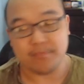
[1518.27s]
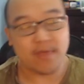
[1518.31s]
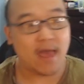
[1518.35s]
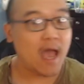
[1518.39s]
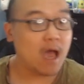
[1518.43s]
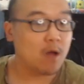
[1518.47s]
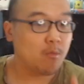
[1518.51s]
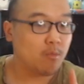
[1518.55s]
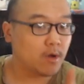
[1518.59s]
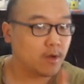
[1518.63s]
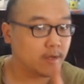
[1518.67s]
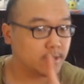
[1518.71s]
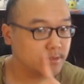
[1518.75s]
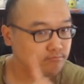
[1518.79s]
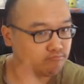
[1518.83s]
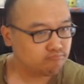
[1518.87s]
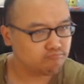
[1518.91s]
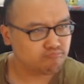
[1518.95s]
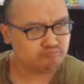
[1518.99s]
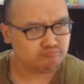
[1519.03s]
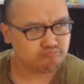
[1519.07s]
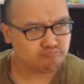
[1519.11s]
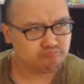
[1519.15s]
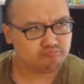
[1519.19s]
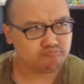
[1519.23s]
That
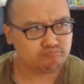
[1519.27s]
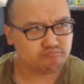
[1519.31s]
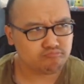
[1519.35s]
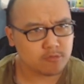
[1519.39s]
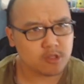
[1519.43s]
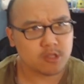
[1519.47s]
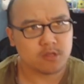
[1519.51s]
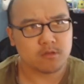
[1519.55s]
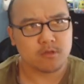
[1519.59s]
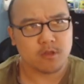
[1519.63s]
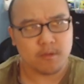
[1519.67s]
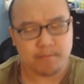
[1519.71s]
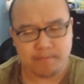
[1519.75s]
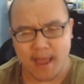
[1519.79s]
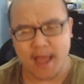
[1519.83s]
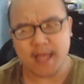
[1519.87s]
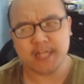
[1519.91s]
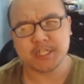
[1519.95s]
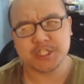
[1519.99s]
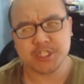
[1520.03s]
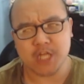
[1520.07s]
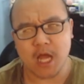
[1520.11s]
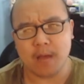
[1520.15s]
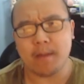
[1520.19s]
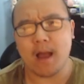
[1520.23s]
one, the
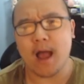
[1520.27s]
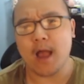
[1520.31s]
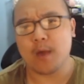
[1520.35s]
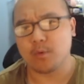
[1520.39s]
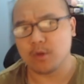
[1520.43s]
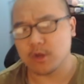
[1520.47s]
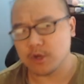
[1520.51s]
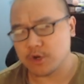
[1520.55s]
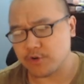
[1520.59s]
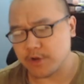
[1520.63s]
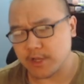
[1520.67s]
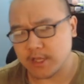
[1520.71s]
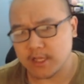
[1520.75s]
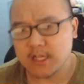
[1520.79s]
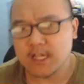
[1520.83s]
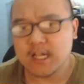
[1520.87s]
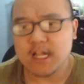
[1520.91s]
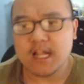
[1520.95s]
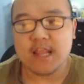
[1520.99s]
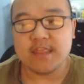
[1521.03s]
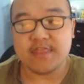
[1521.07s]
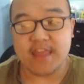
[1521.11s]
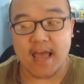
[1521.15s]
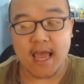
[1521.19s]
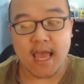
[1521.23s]
badge shop, I will agree.
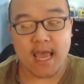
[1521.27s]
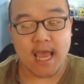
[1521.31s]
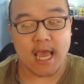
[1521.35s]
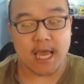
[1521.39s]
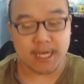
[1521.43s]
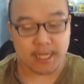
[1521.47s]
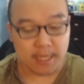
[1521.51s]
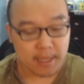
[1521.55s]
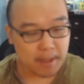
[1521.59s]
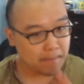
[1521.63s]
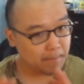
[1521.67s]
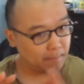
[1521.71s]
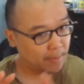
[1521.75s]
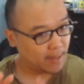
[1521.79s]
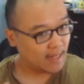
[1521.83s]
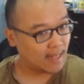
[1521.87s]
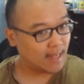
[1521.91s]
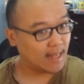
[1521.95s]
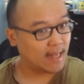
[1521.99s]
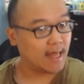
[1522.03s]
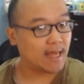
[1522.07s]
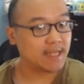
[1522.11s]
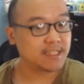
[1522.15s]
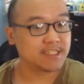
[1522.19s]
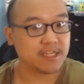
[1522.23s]
That had
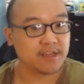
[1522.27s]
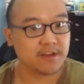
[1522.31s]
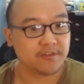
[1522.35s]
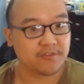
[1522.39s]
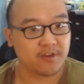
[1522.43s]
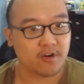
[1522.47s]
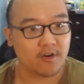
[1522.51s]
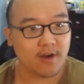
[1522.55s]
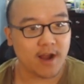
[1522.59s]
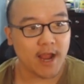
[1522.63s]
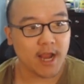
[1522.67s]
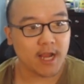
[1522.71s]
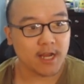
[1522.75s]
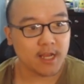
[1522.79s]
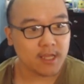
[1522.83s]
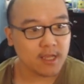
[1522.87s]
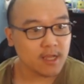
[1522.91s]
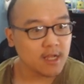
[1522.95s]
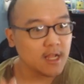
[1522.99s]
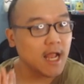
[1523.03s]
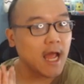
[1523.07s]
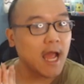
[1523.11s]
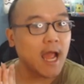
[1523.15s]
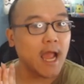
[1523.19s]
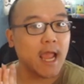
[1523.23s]
plenty of variety
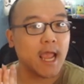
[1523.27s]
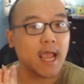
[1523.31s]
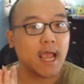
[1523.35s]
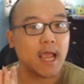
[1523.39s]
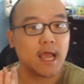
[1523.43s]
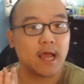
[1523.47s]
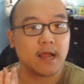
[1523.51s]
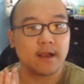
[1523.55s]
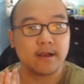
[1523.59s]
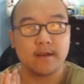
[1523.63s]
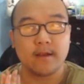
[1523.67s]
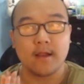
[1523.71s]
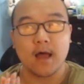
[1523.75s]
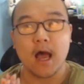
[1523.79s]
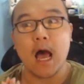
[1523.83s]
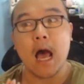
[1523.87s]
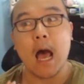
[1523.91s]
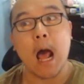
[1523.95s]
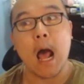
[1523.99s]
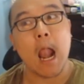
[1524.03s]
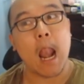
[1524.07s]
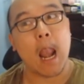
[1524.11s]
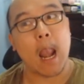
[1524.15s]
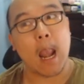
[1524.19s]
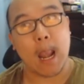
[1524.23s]
and
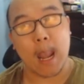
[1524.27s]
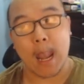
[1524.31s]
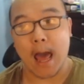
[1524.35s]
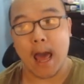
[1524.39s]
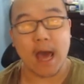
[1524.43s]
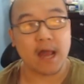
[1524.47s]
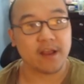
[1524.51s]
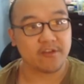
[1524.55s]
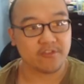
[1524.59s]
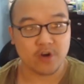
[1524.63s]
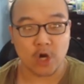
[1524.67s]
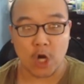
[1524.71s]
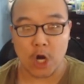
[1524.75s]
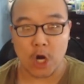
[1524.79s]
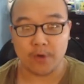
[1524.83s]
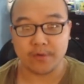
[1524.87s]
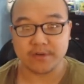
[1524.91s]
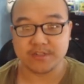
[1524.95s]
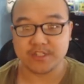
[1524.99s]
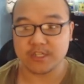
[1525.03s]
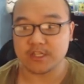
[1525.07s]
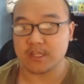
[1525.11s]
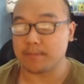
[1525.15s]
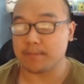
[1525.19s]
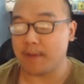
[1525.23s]
a lot of
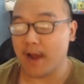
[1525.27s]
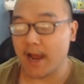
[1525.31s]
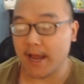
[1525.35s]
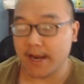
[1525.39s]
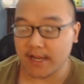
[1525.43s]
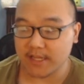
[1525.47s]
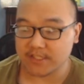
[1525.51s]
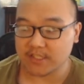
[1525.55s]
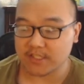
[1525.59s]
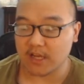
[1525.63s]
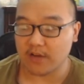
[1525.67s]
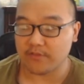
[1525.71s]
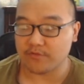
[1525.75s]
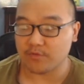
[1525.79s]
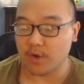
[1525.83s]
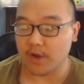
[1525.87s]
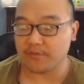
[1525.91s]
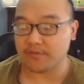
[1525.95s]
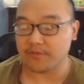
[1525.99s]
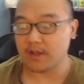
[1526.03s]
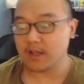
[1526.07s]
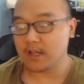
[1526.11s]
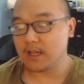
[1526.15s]
currency to buy that stuff with.